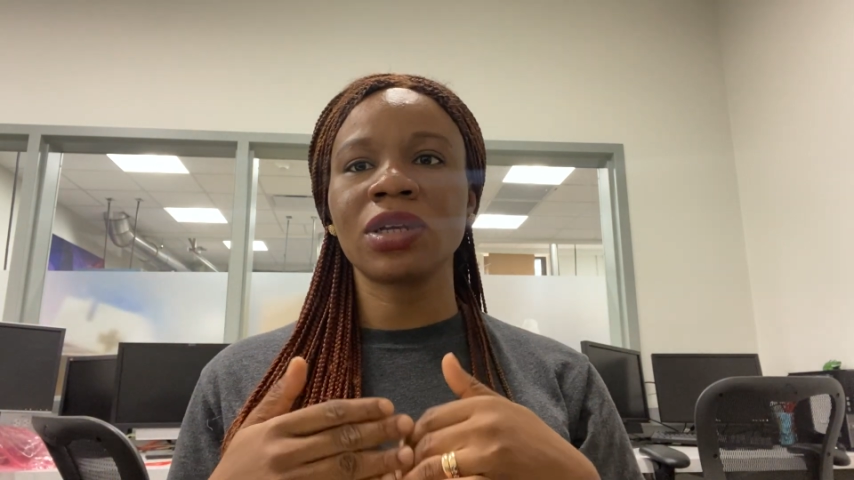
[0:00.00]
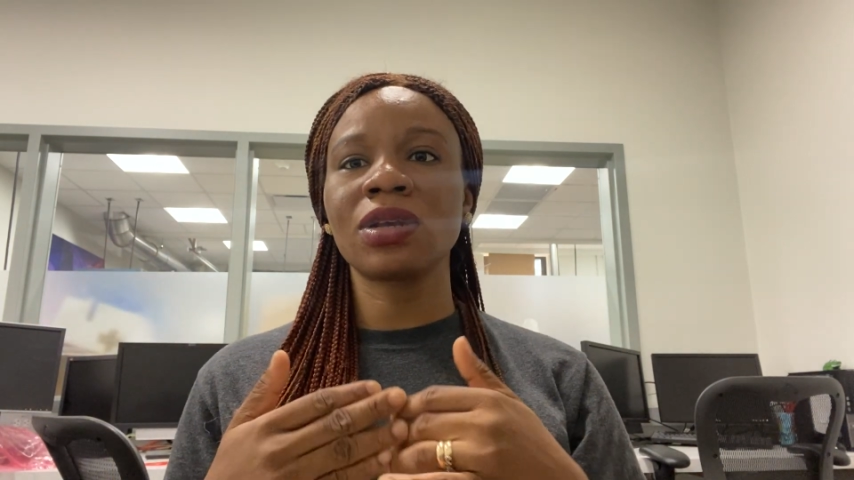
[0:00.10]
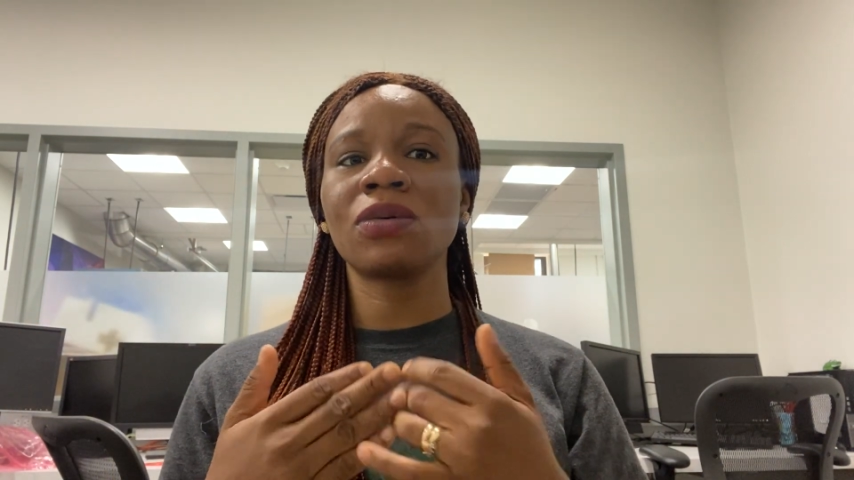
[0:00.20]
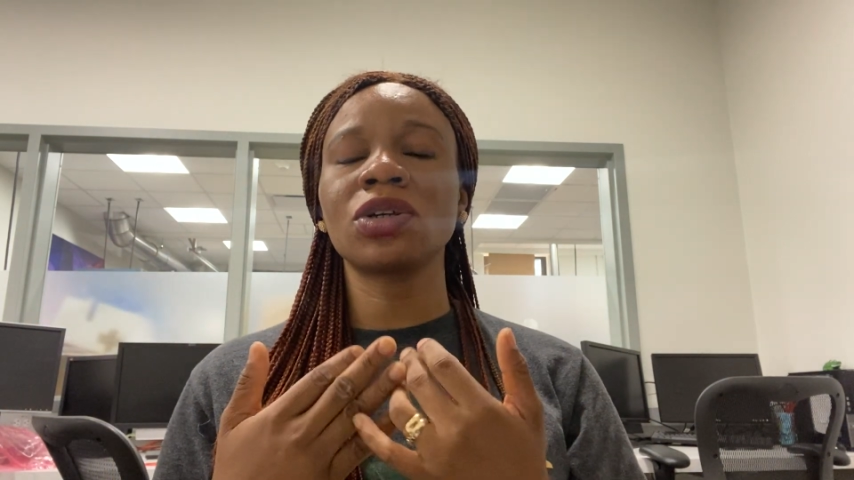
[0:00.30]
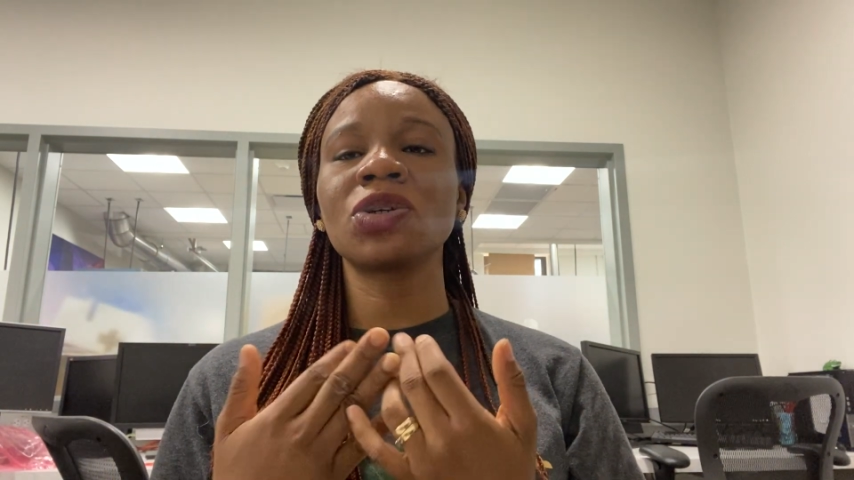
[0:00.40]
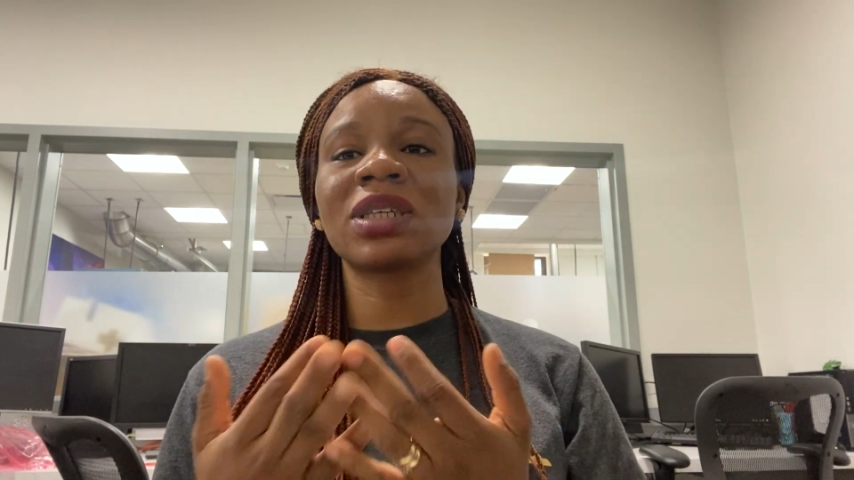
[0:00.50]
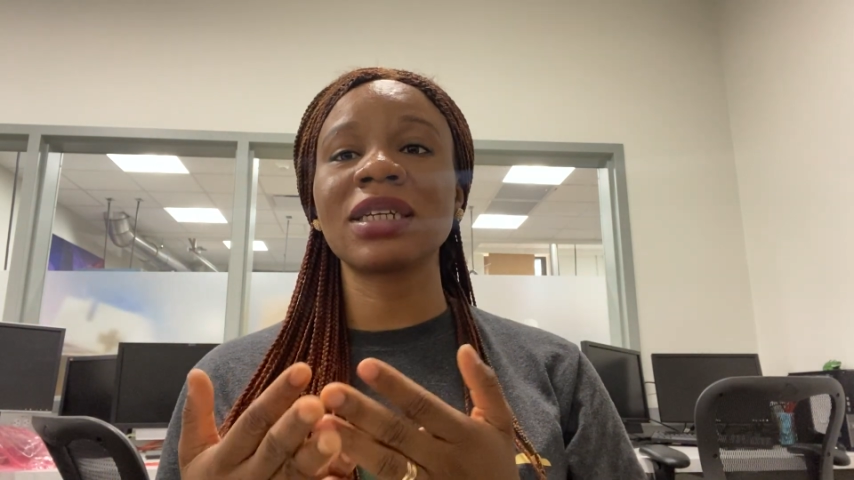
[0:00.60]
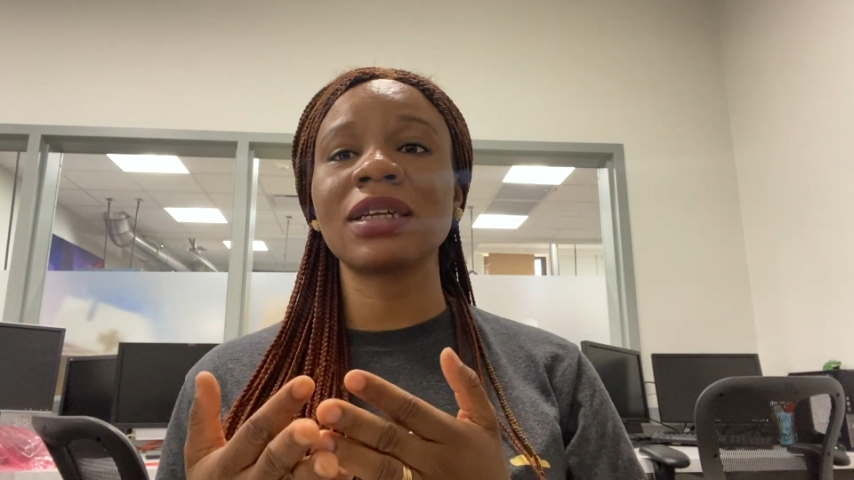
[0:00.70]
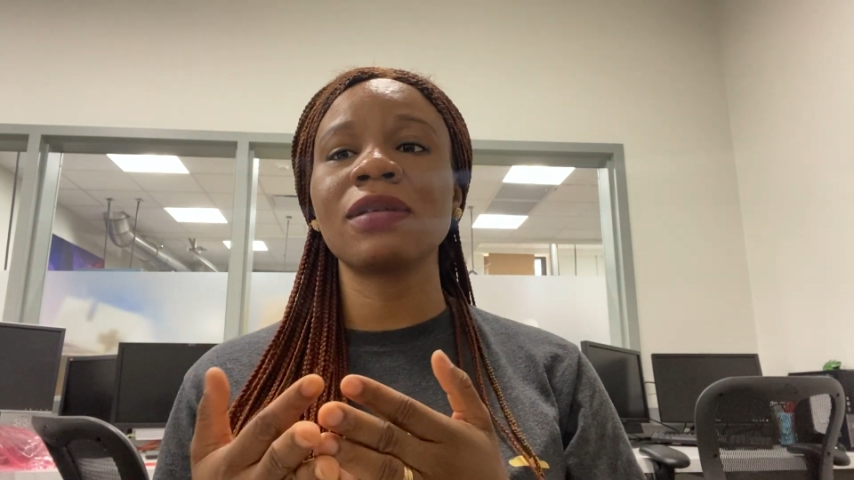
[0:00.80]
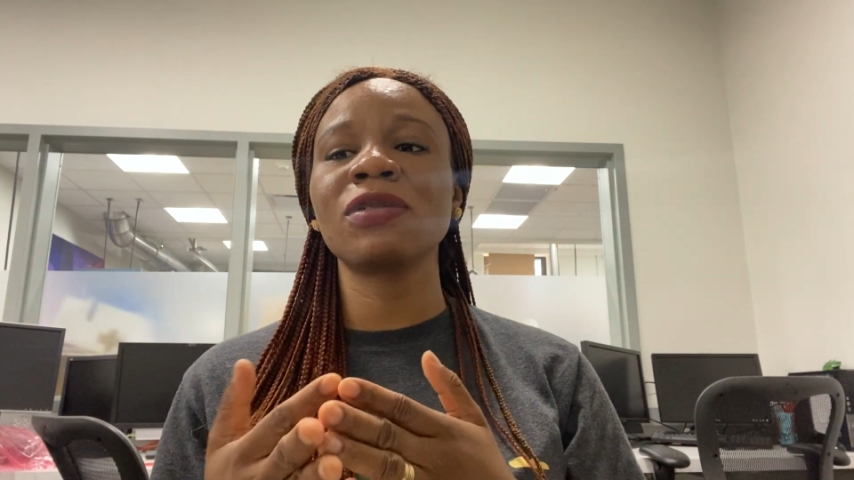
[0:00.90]
So I was shooting
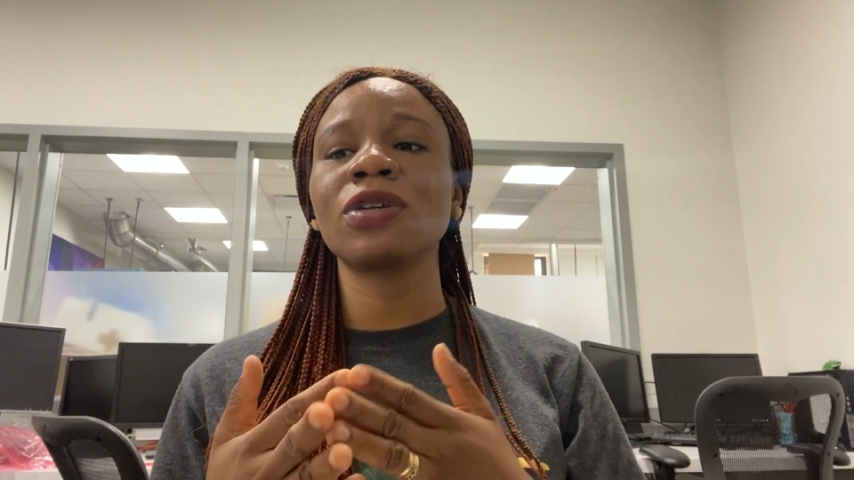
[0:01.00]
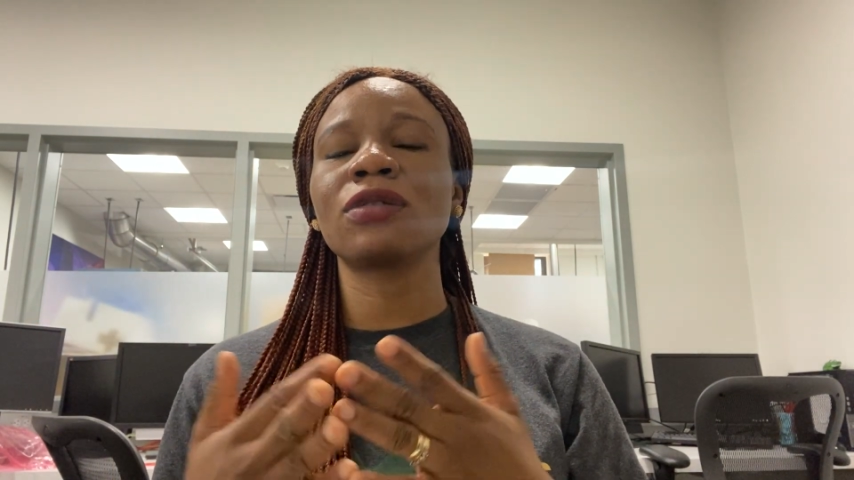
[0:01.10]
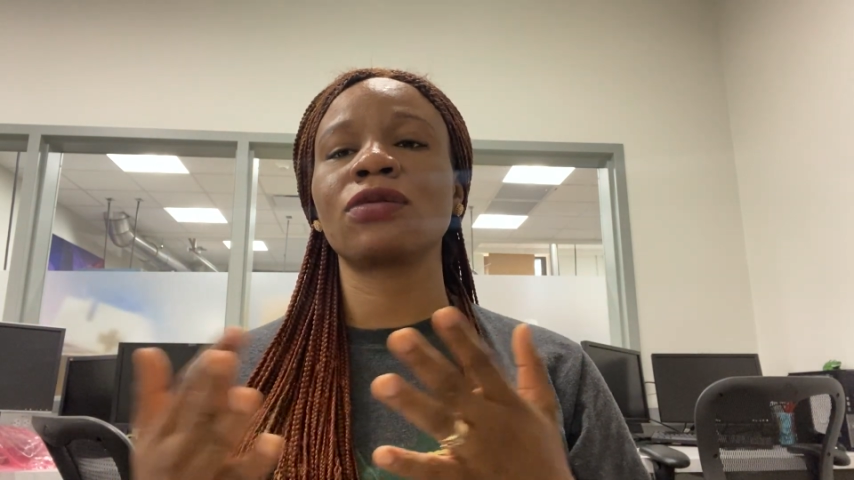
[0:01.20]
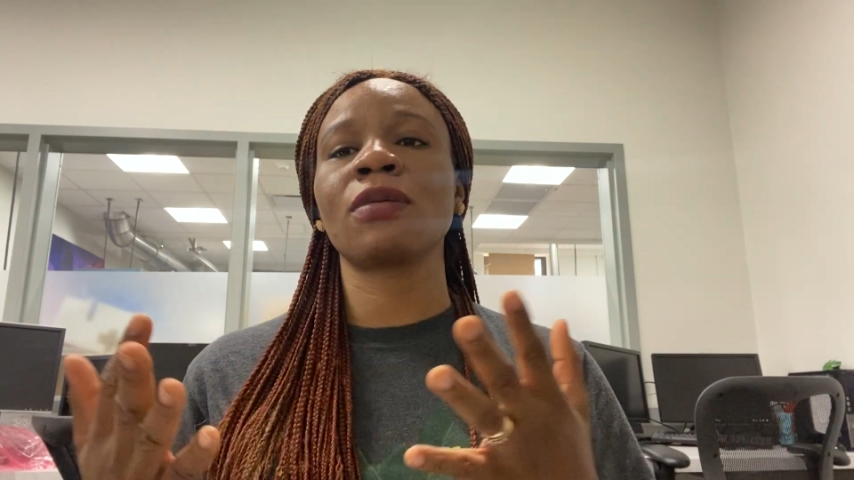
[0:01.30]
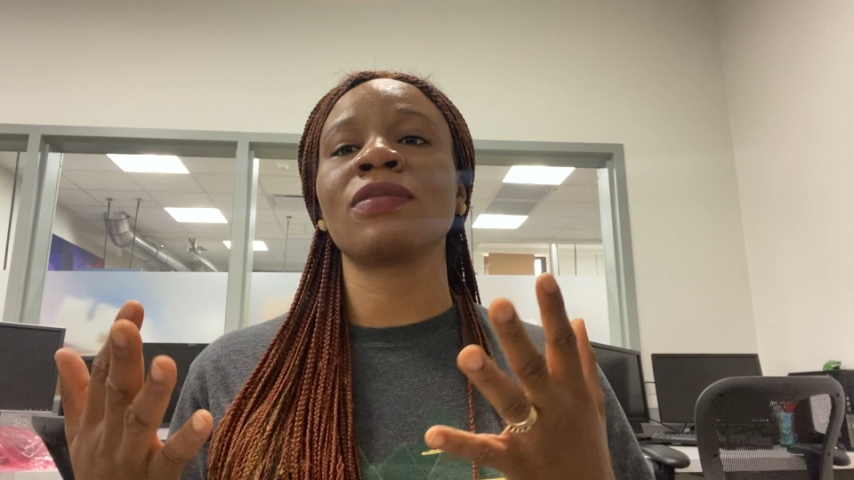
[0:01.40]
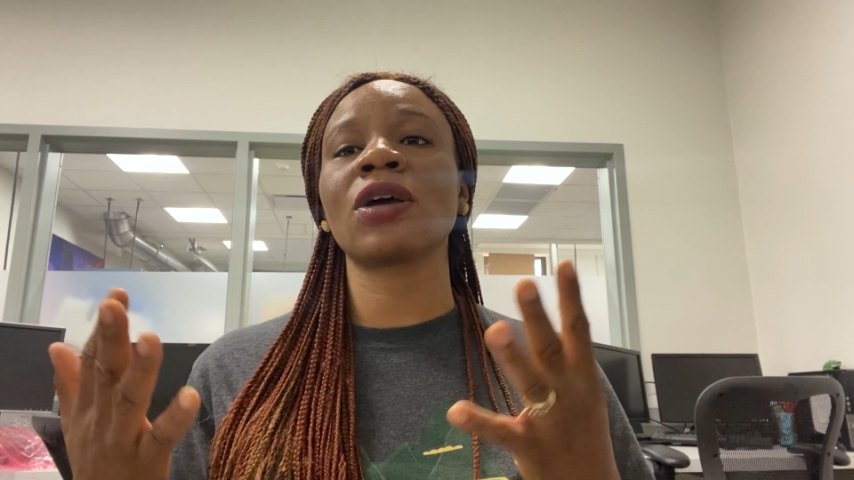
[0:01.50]
emails from the